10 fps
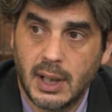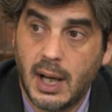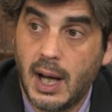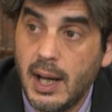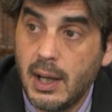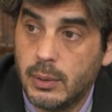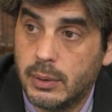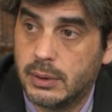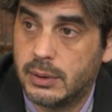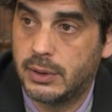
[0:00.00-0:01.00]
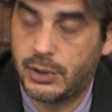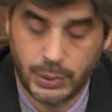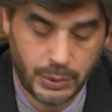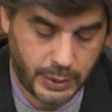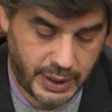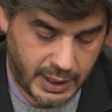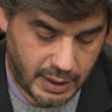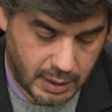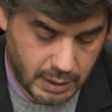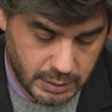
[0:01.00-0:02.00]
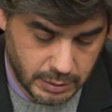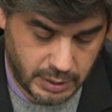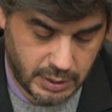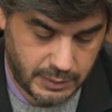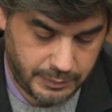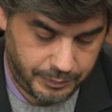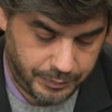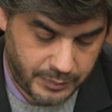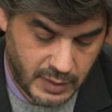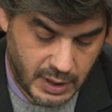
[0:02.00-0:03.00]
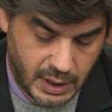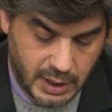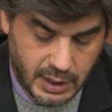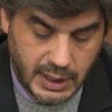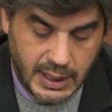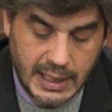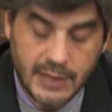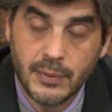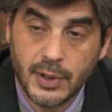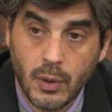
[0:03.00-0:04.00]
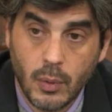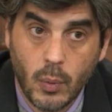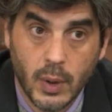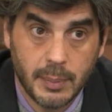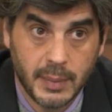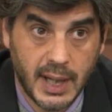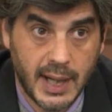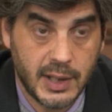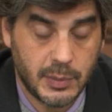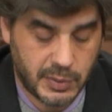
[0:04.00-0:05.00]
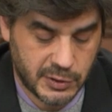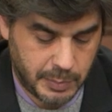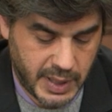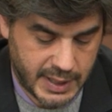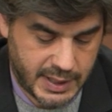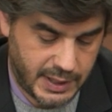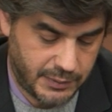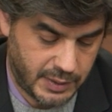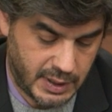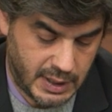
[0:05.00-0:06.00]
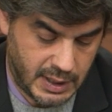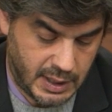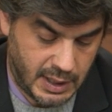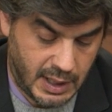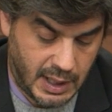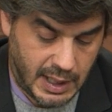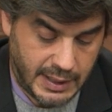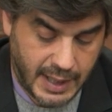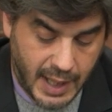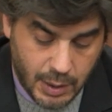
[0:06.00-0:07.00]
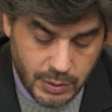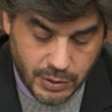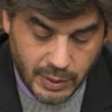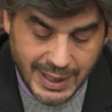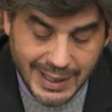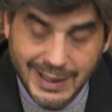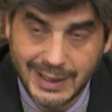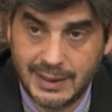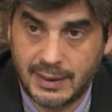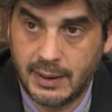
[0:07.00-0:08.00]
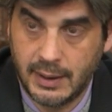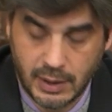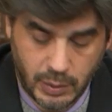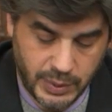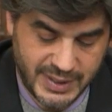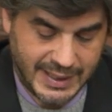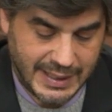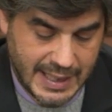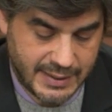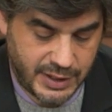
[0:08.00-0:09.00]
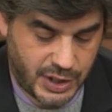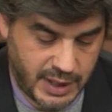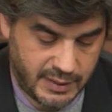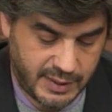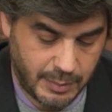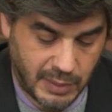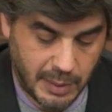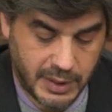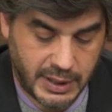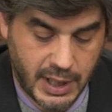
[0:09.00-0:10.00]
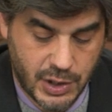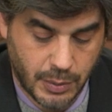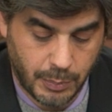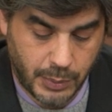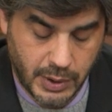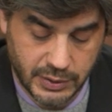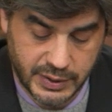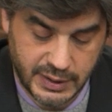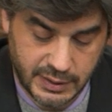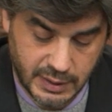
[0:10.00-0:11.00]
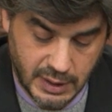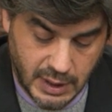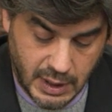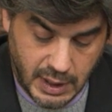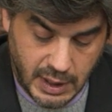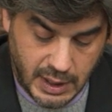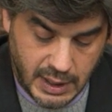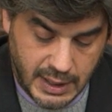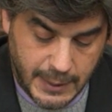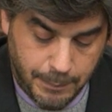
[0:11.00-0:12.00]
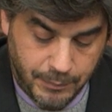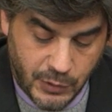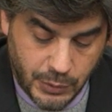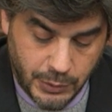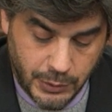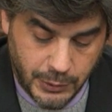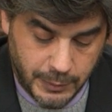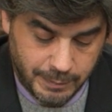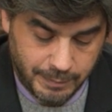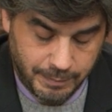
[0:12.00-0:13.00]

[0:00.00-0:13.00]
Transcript: how to include the leave no one behind perspective and how to link it with the SDGs implementation process to